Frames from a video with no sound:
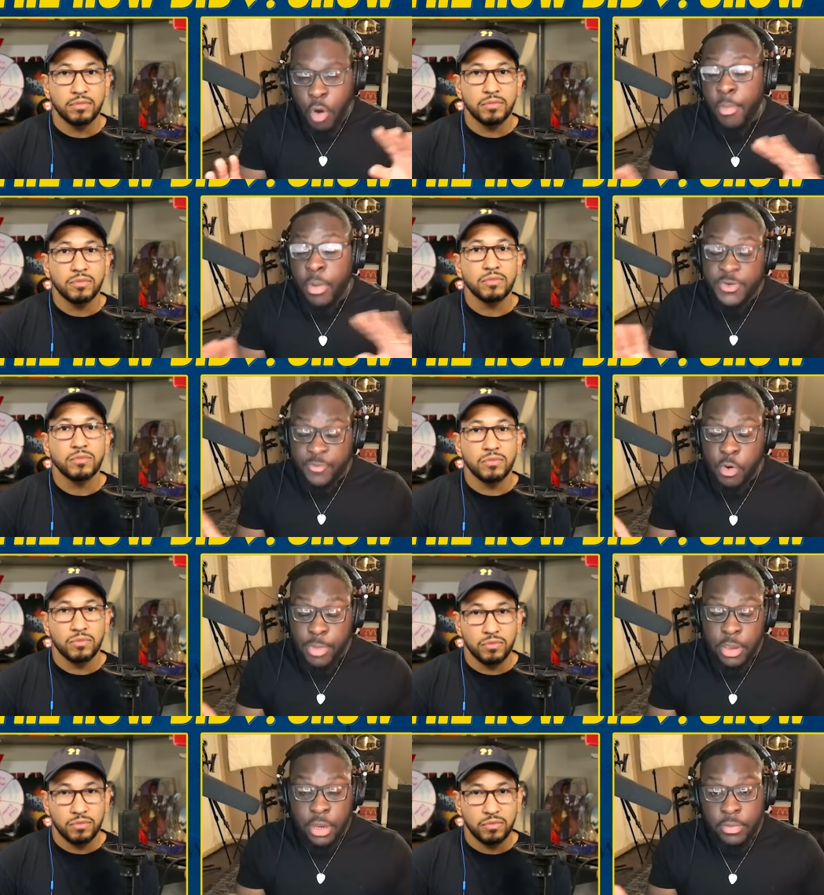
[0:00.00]
Speaker 1: almost four
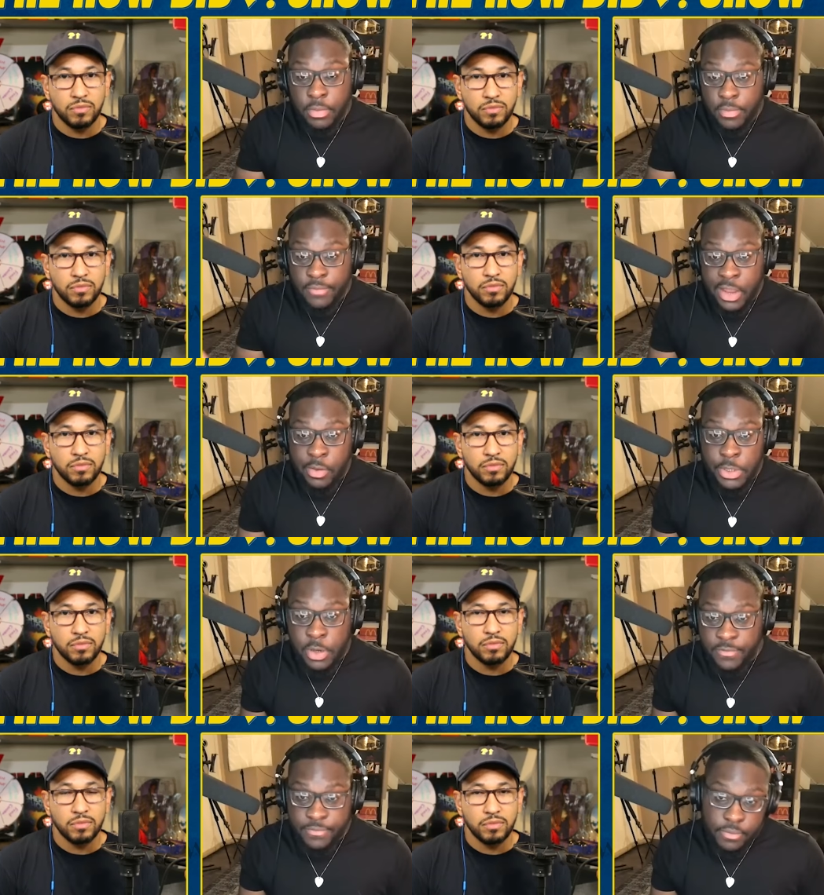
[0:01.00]
million followers
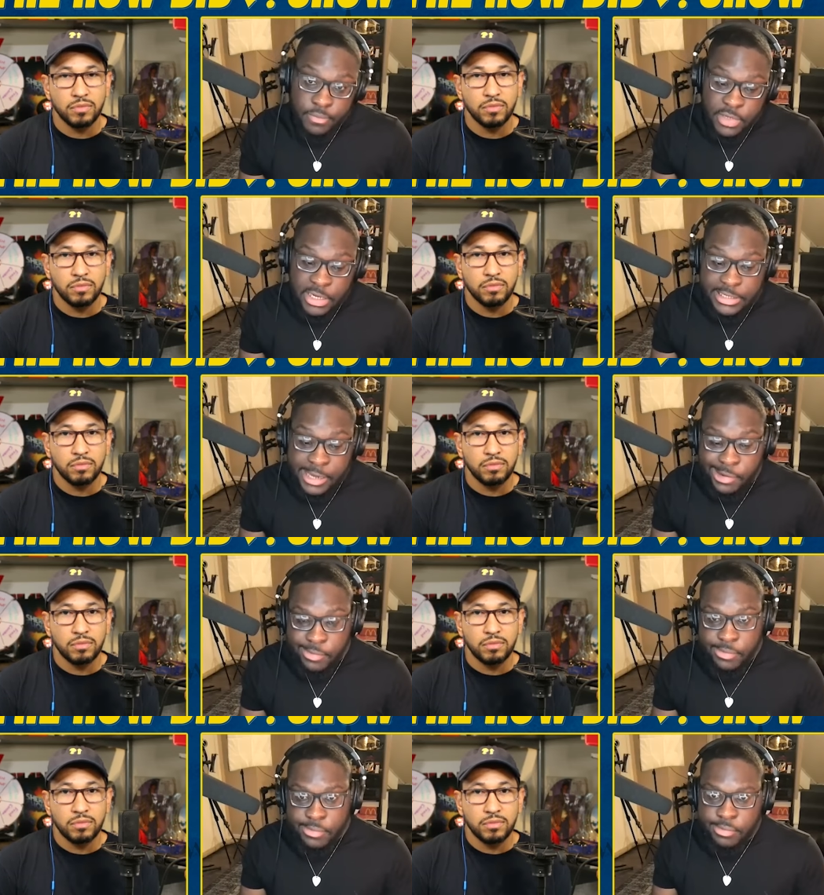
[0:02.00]
on TikTok
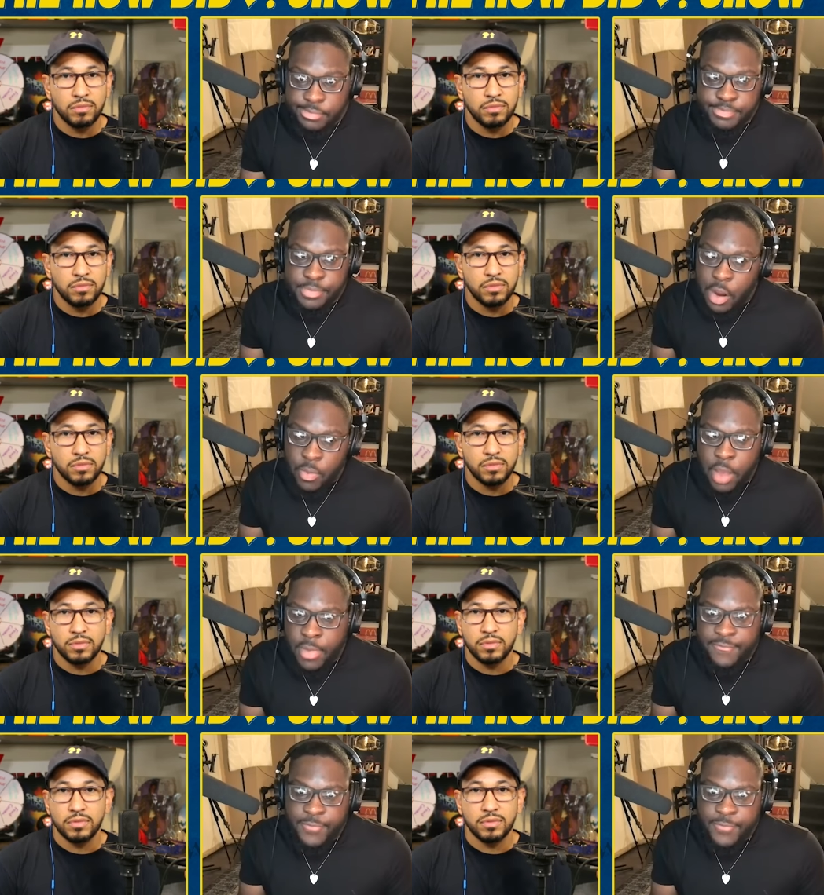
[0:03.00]
around
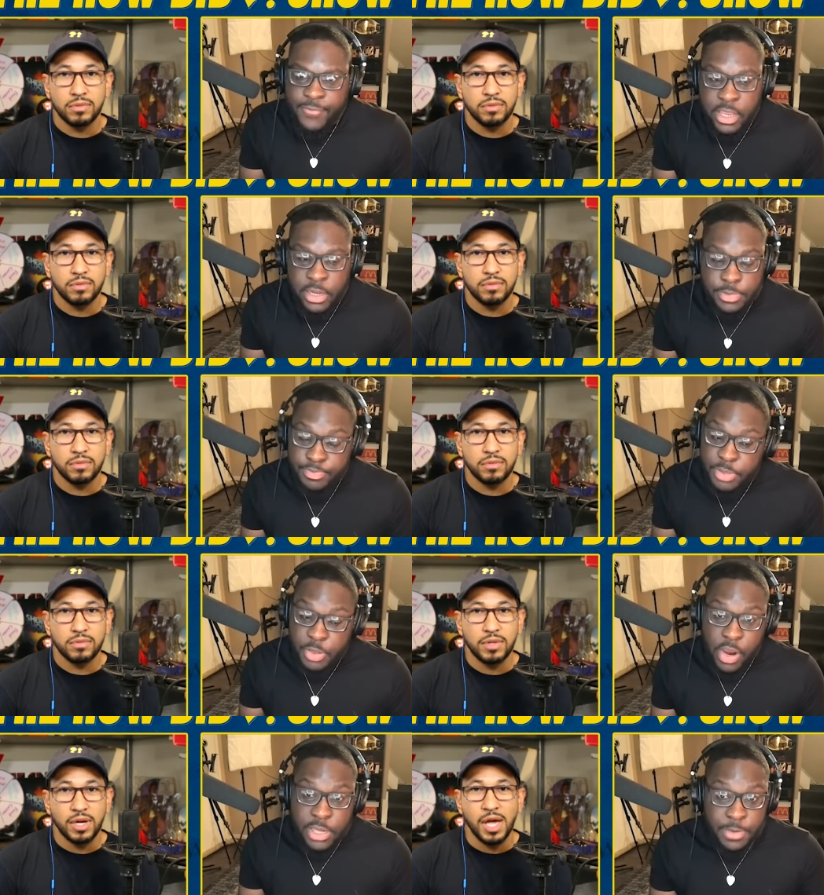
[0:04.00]
my food opinions. It's
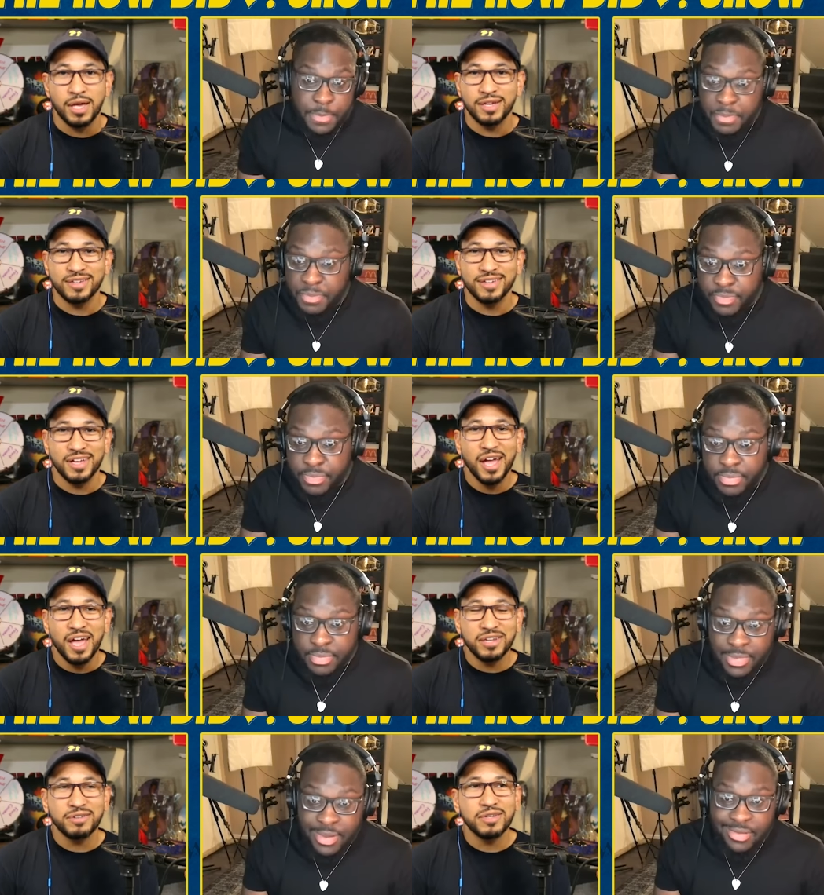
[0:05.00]
crazy. Yeah.
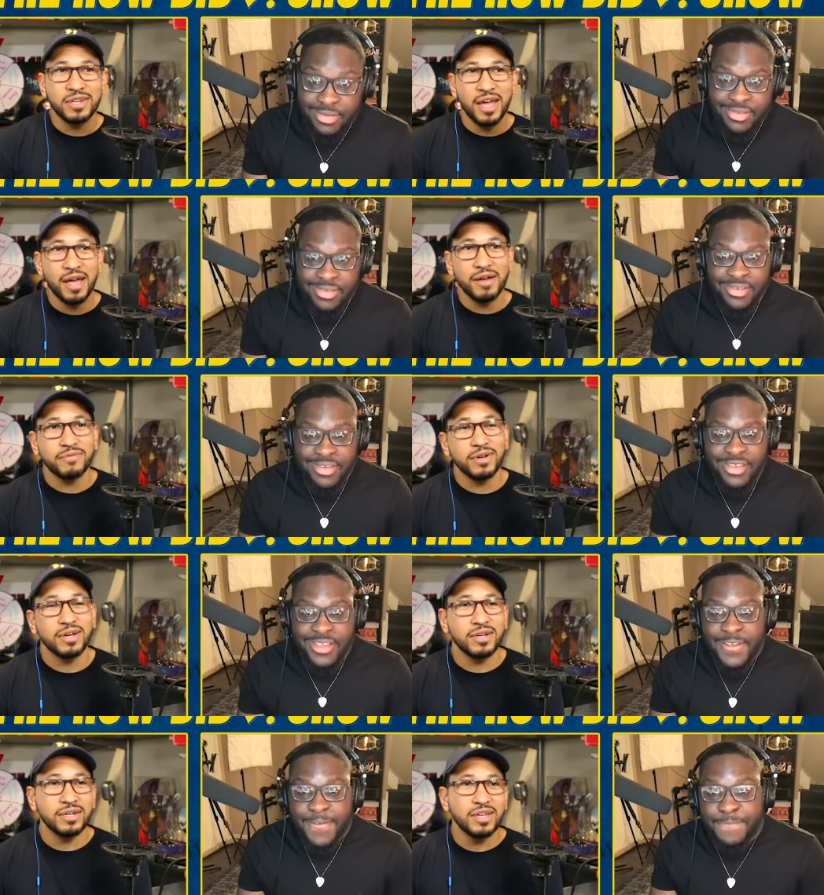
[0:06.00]
Speaker 2: And you did have
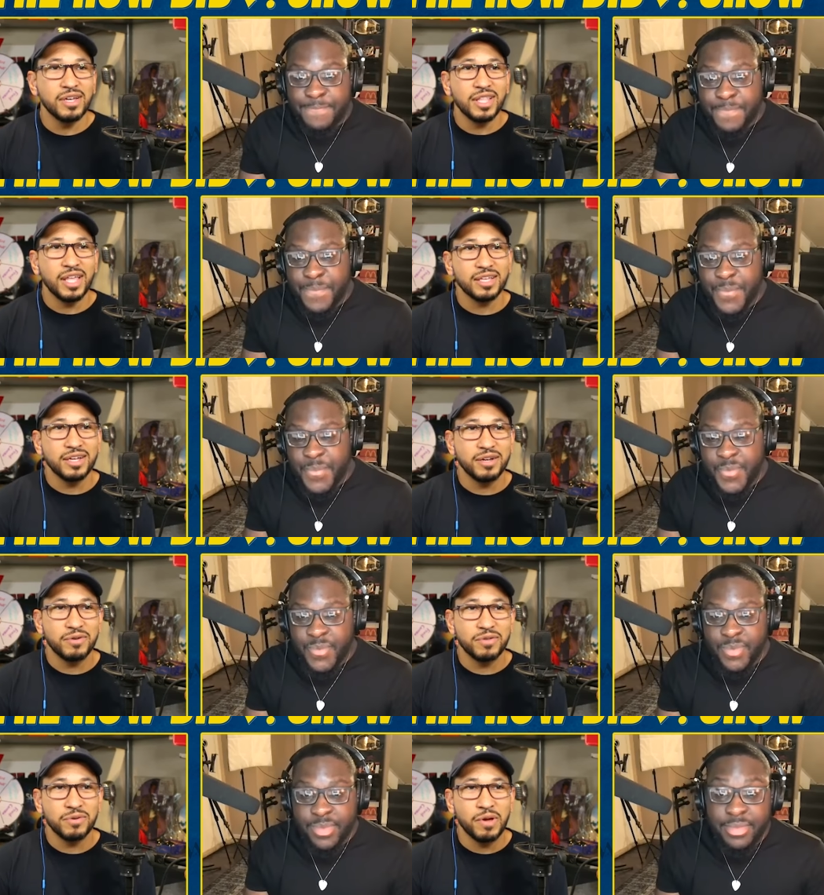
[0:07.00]
uh, like a,
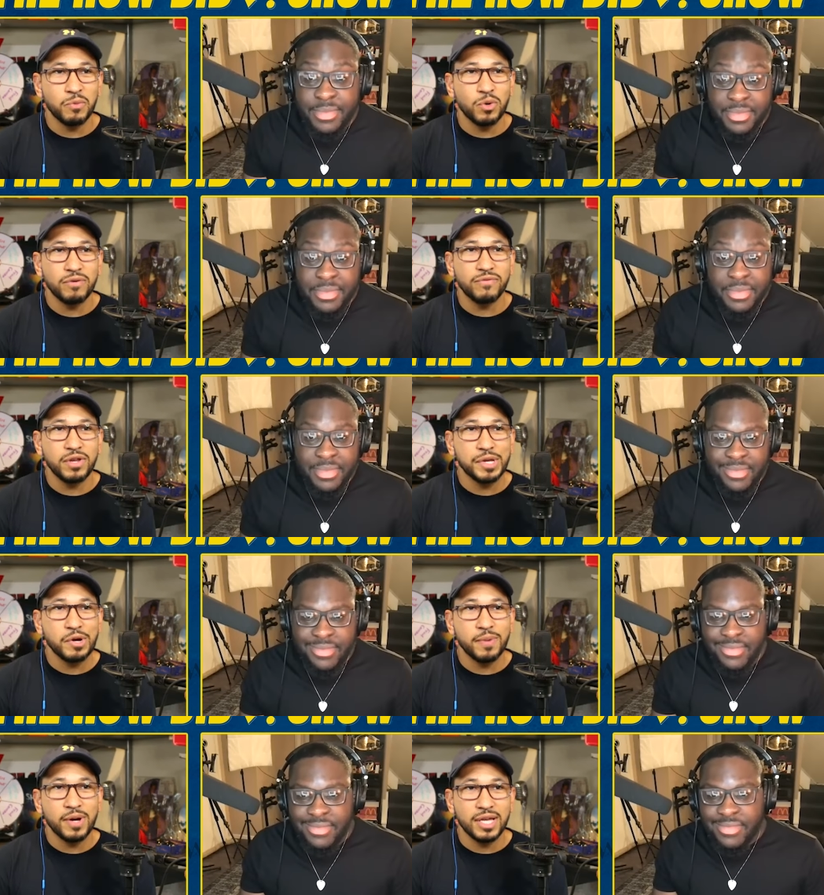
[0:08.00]
one video
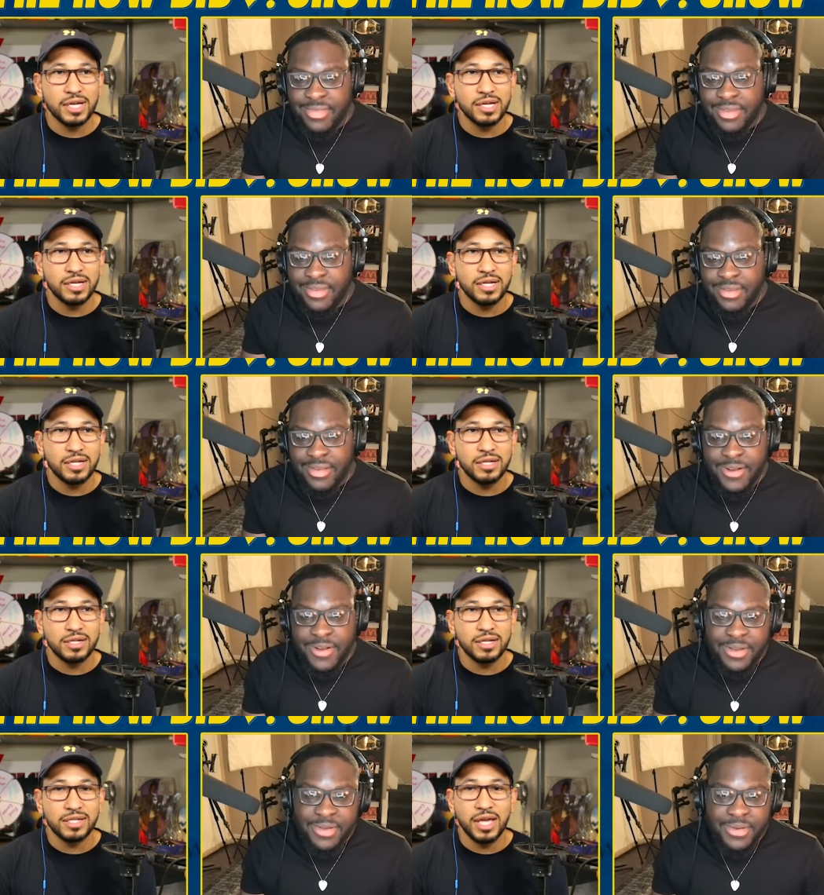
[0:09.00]
about like a,
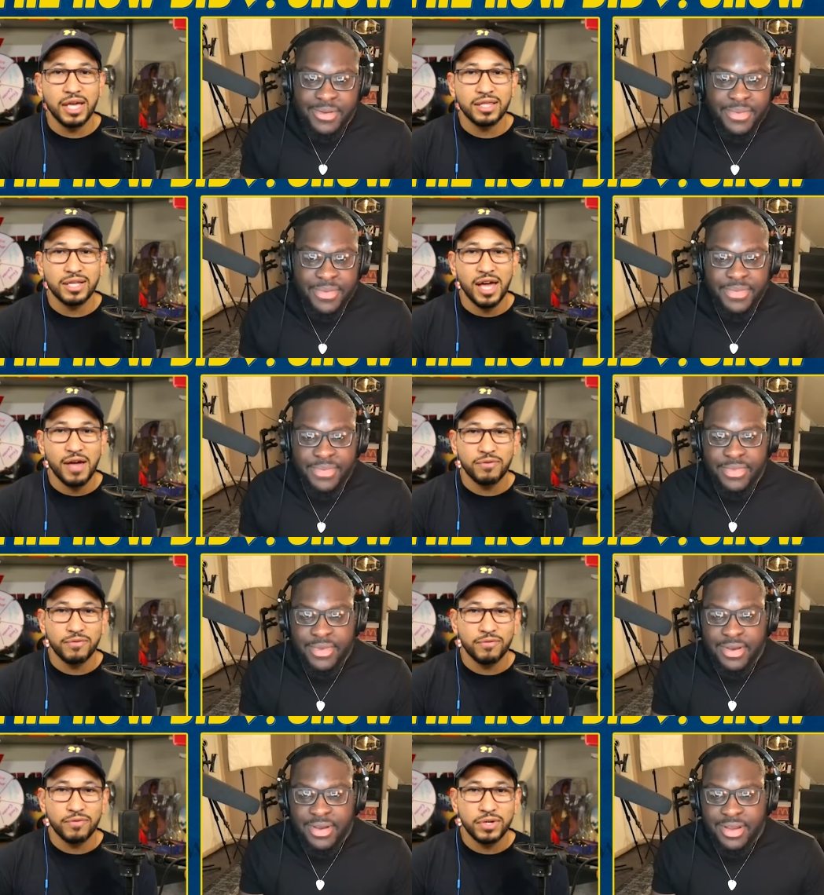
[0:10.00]
a, a day in the life of
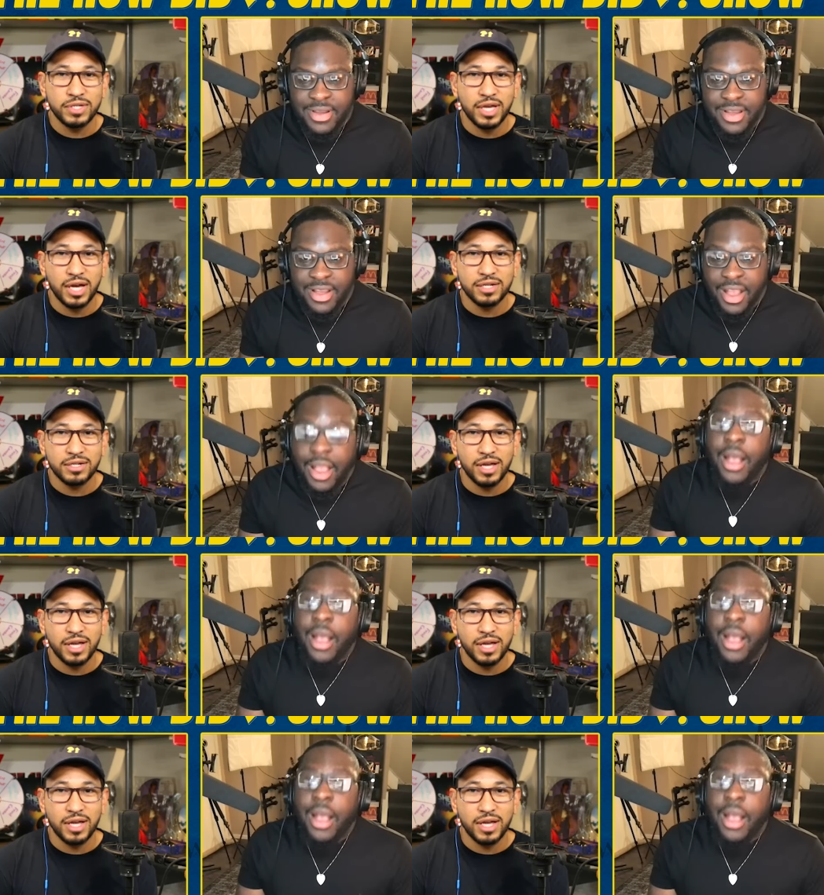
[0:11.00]
a voice actor that